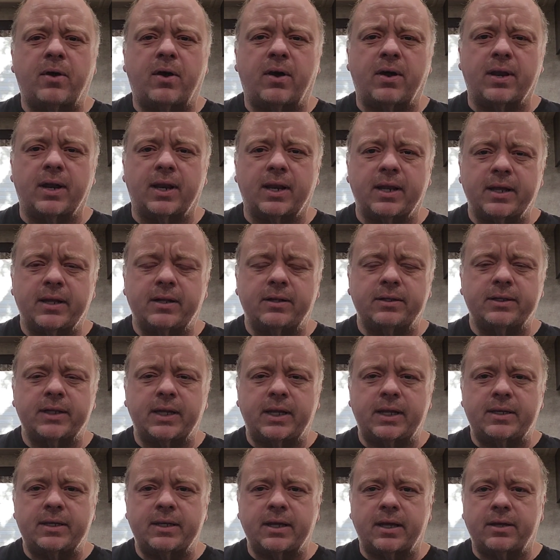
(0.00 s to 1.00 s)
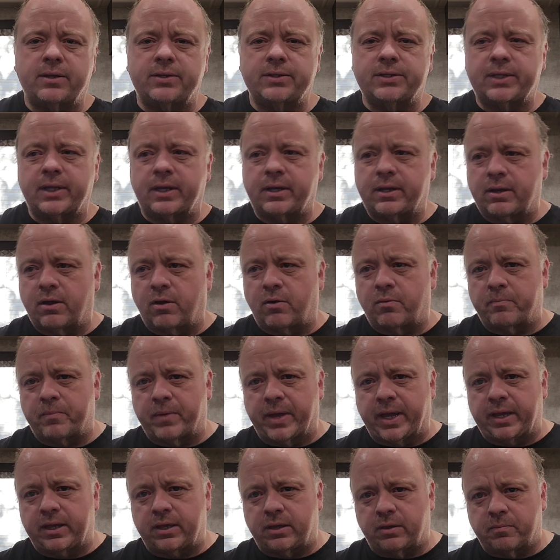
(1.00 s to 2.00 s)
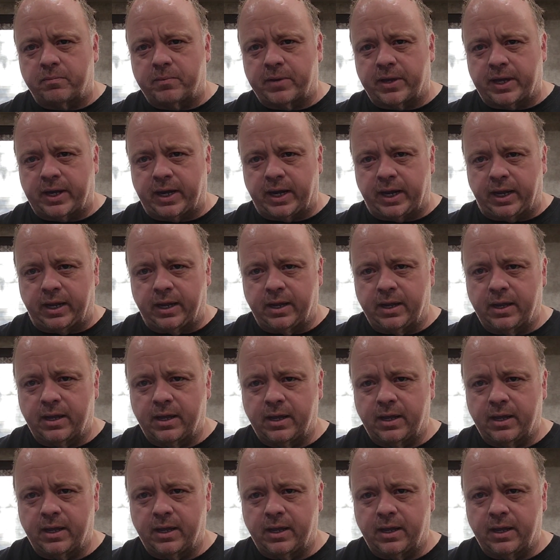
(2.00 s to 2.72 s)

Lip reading: on little details that don't make you money.